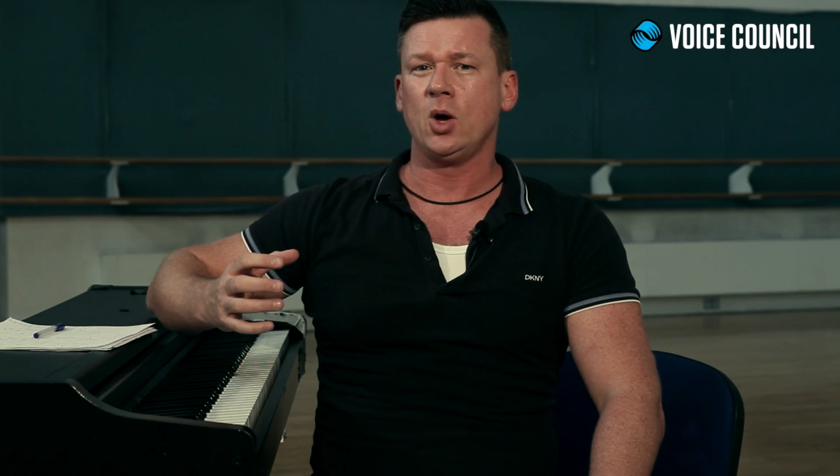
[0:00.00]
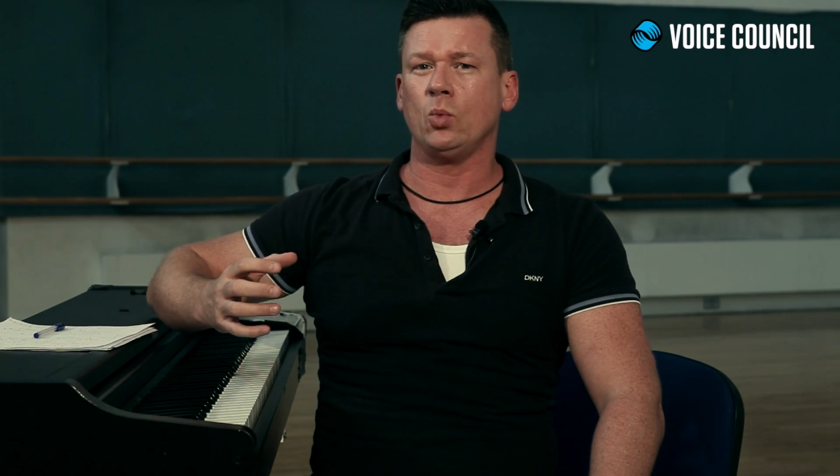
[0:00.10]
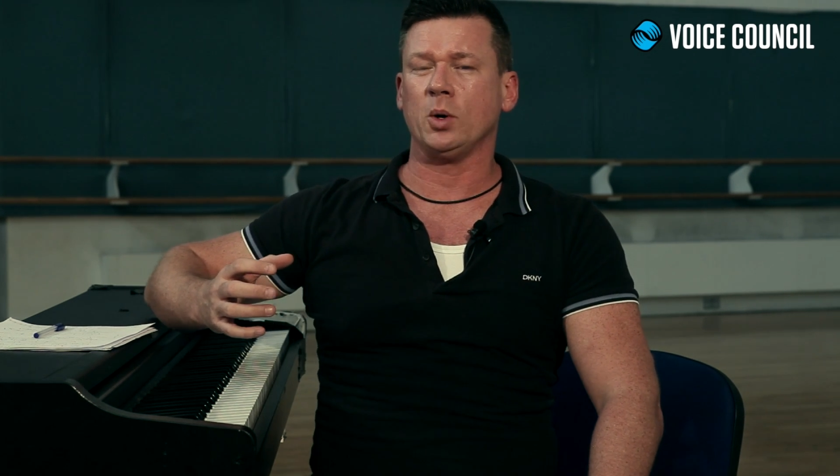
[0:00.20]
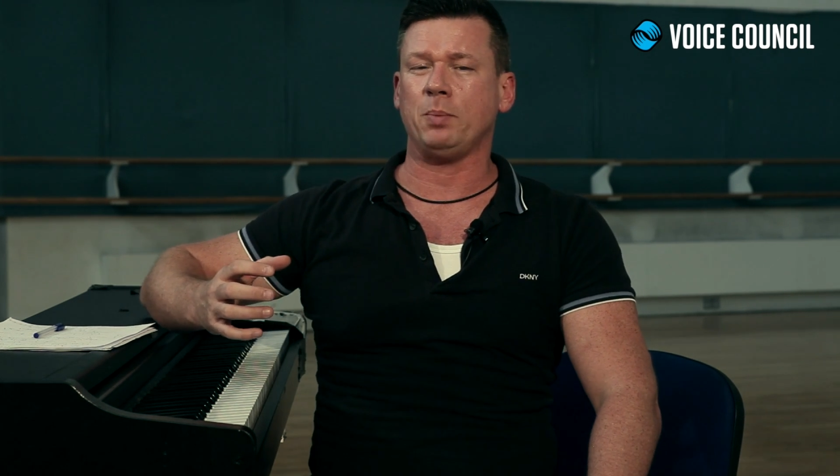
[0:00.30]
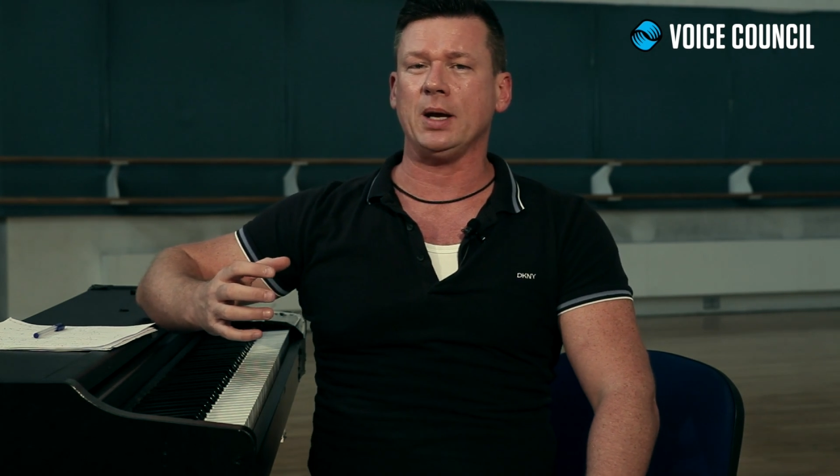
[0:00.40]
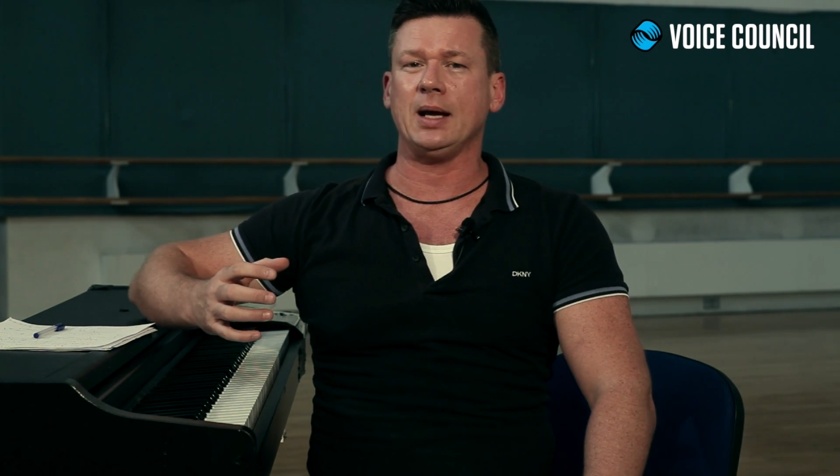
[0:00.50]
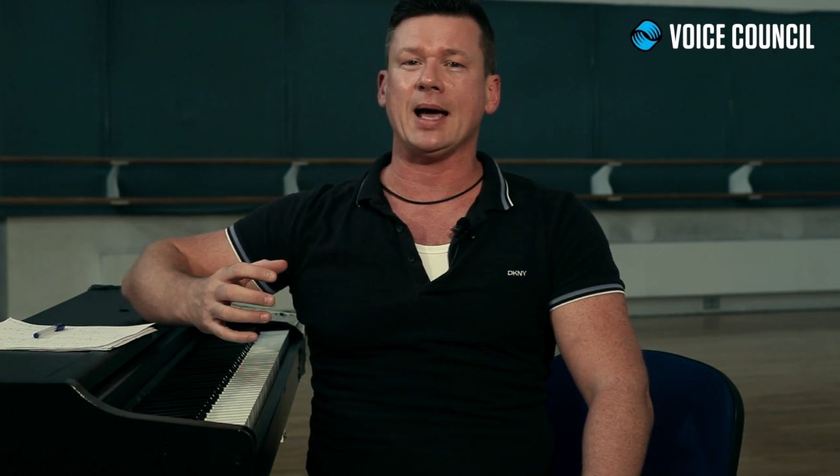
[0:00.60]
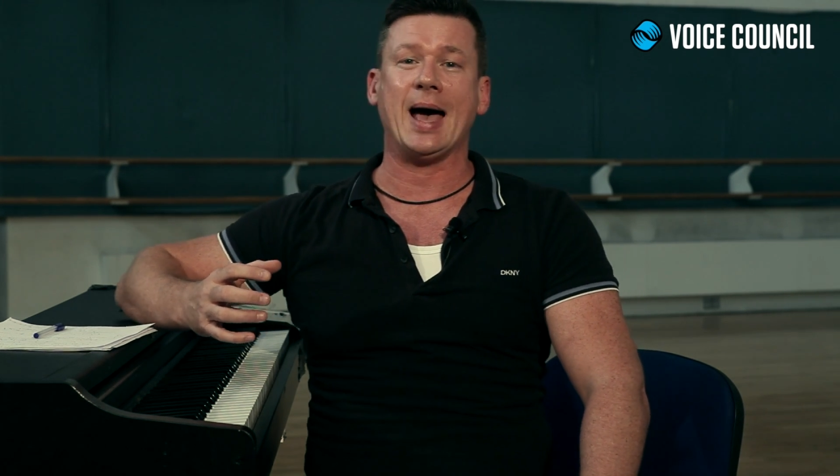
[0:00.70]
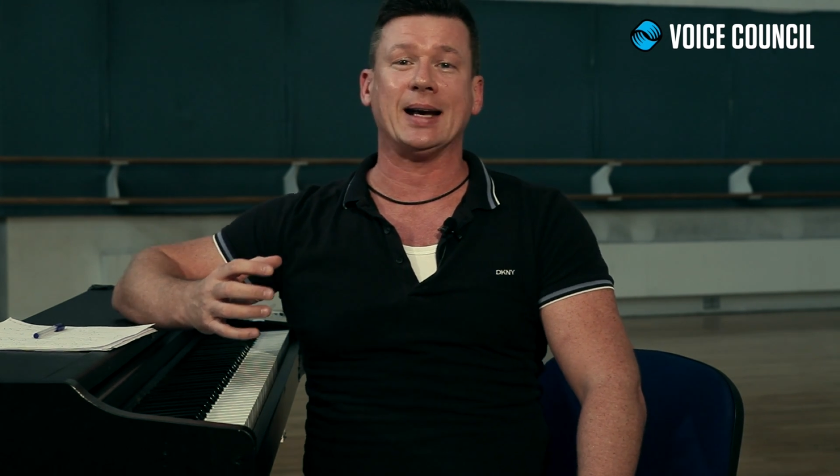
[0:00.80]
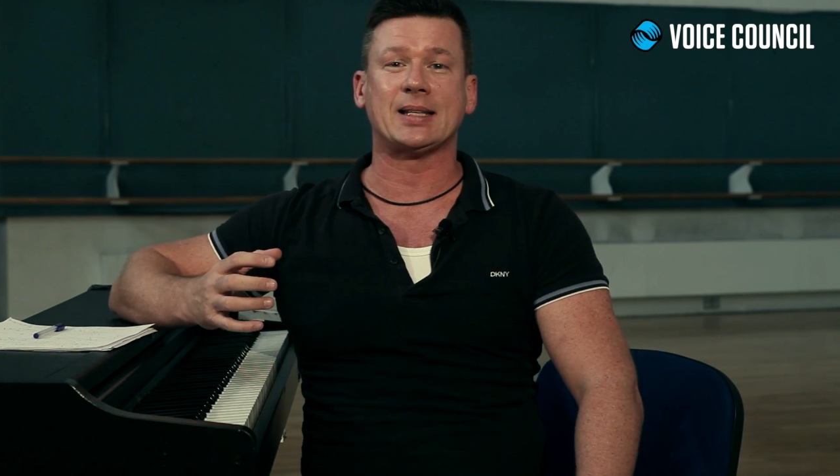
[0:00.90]
would be
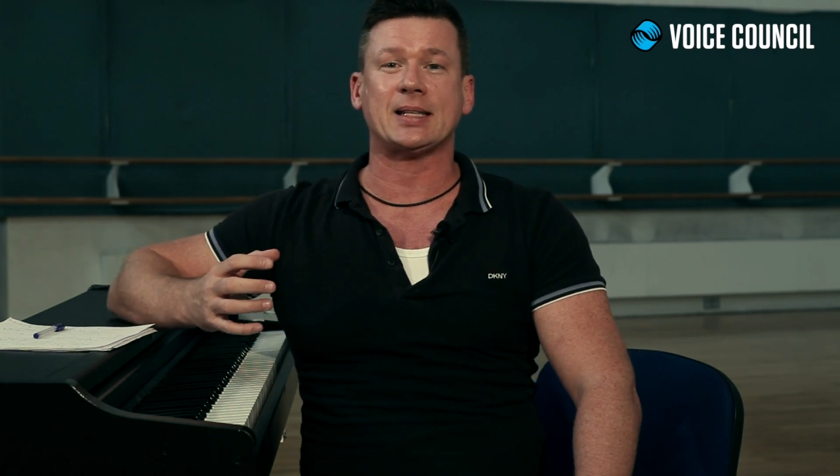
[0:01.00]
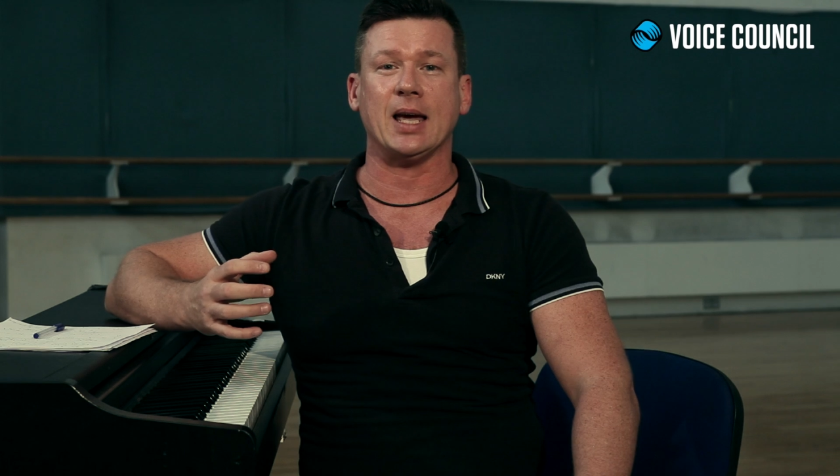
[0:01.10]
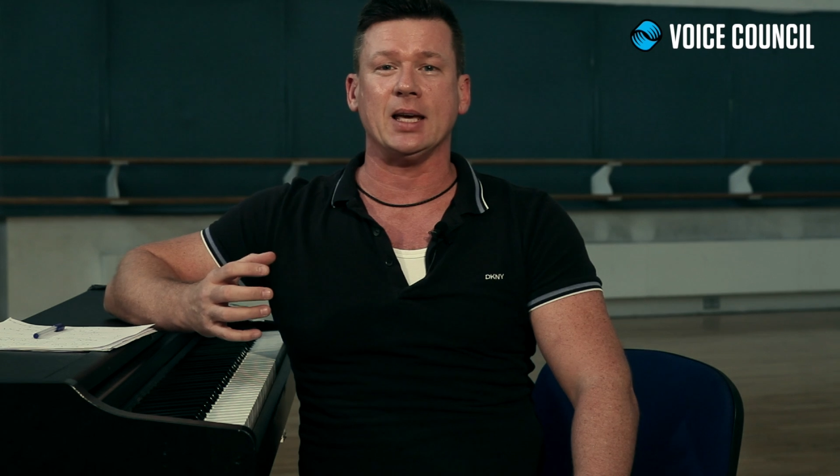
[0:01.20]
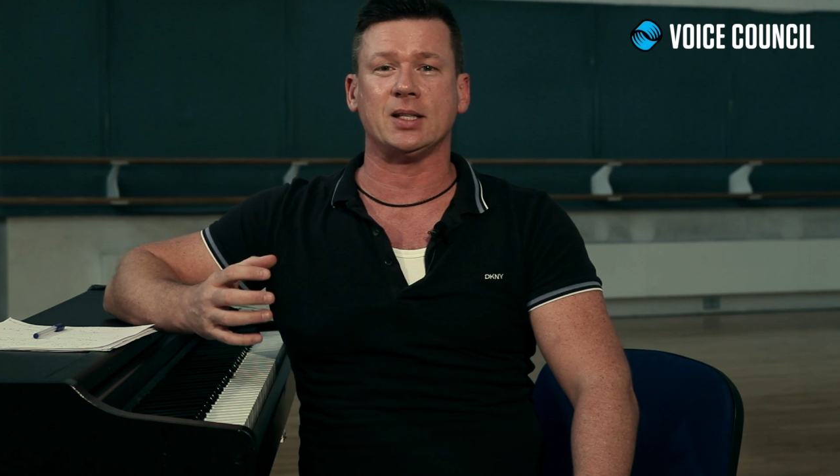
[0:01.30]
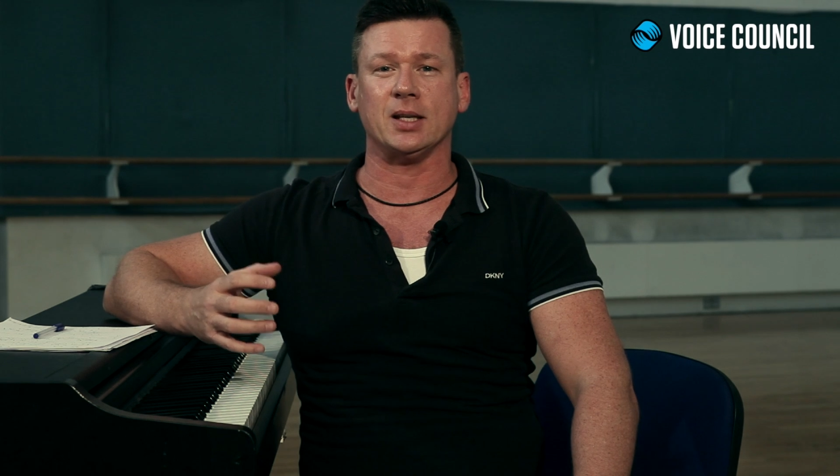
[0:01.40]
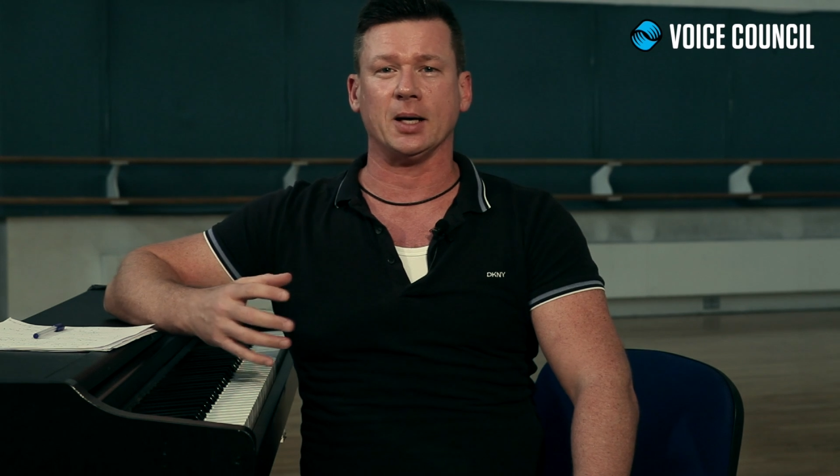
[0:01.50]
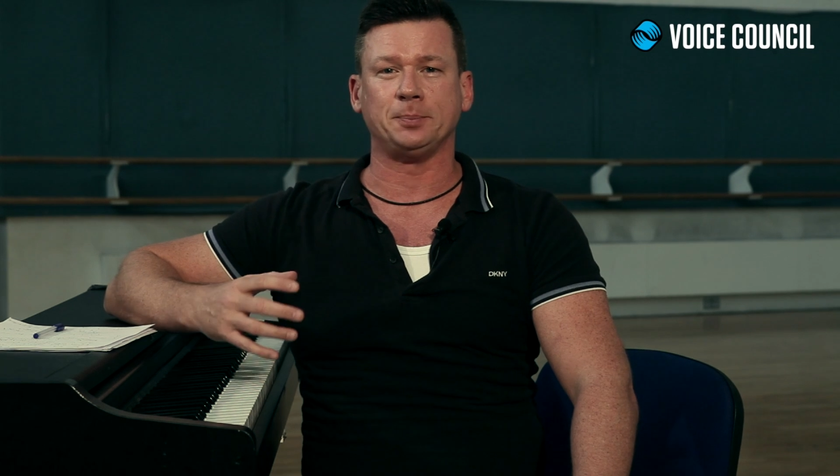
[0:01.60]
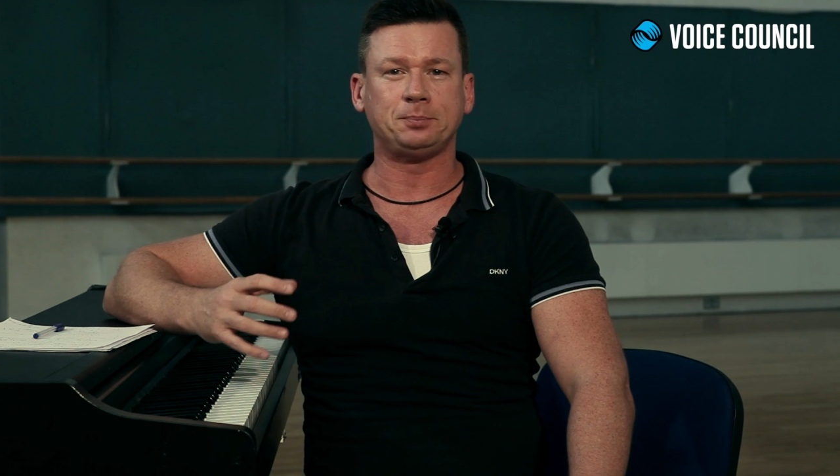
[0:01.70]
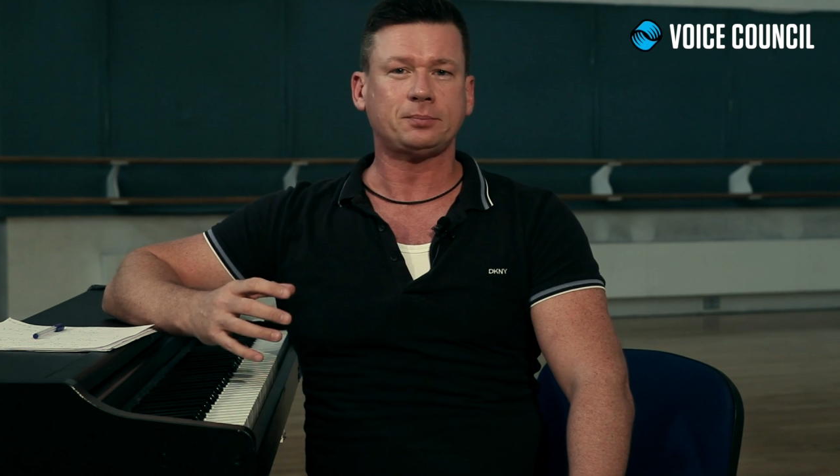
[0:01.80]
Anastacia.